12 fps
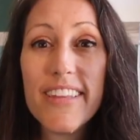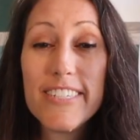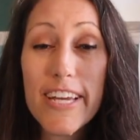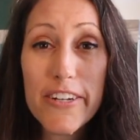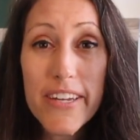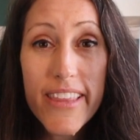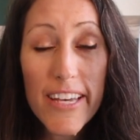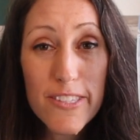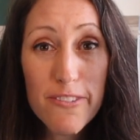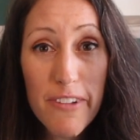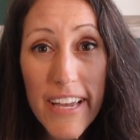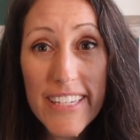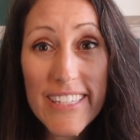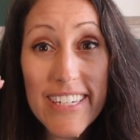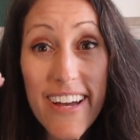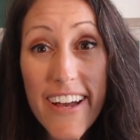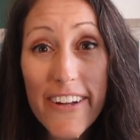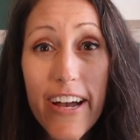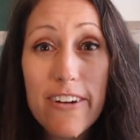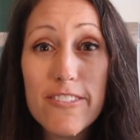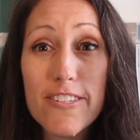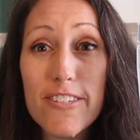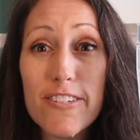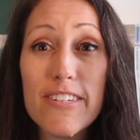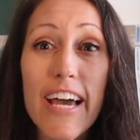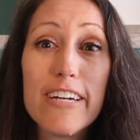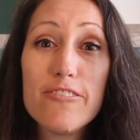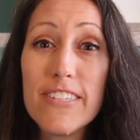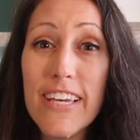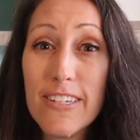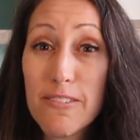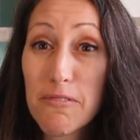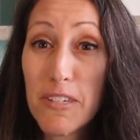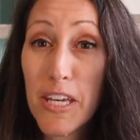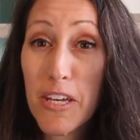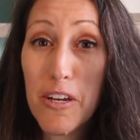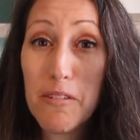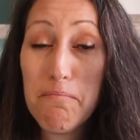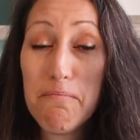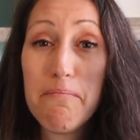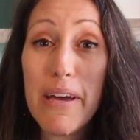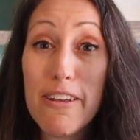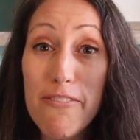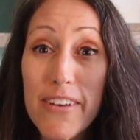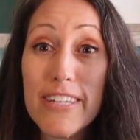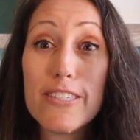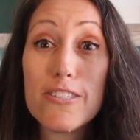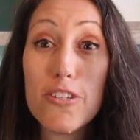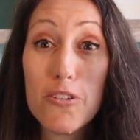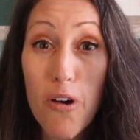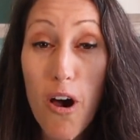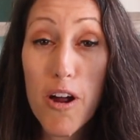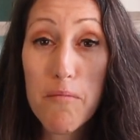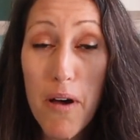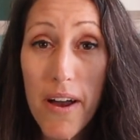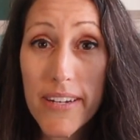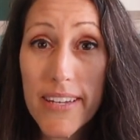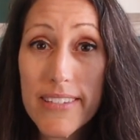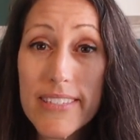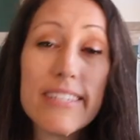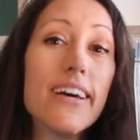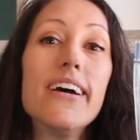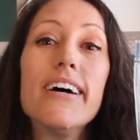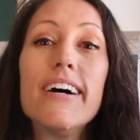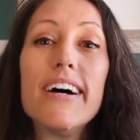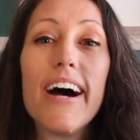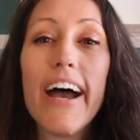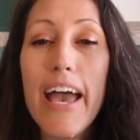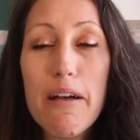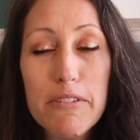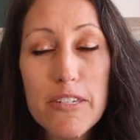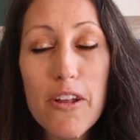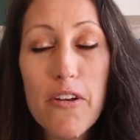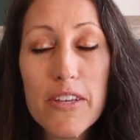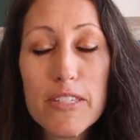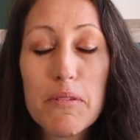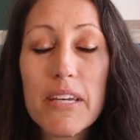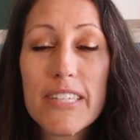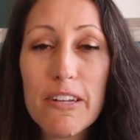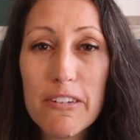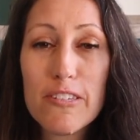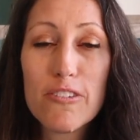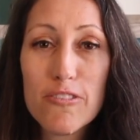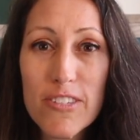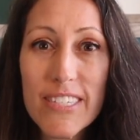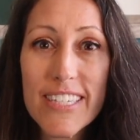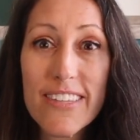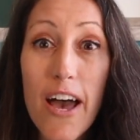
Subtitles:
The dairy that's raised at a higher altitude actually has really good benefits to our bodies. I happen to know this because I researched this a